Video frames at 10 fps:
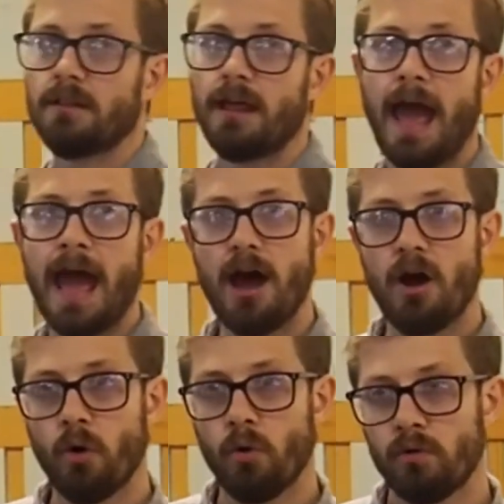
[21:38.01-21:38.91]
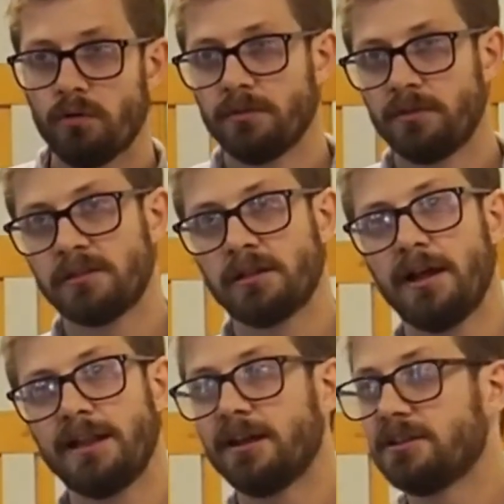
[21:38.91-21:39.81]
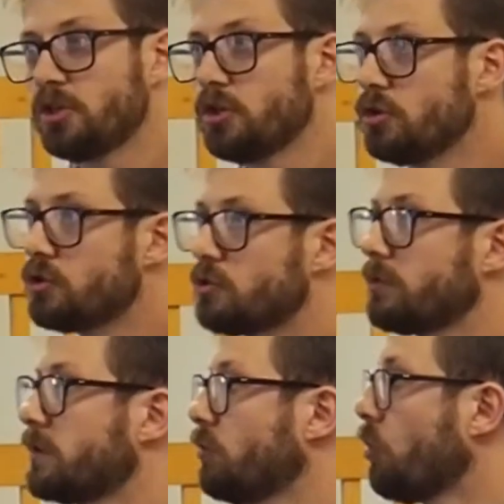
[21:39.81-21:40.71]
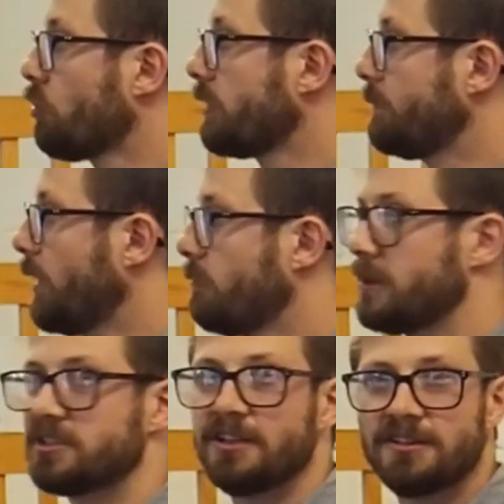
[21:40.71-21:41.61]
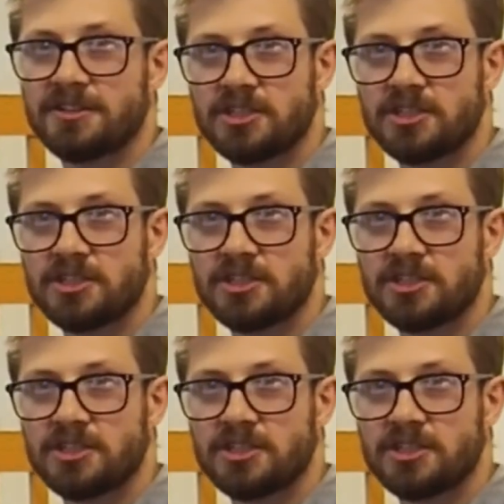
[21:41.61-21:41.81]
how the slightly unusual story by which this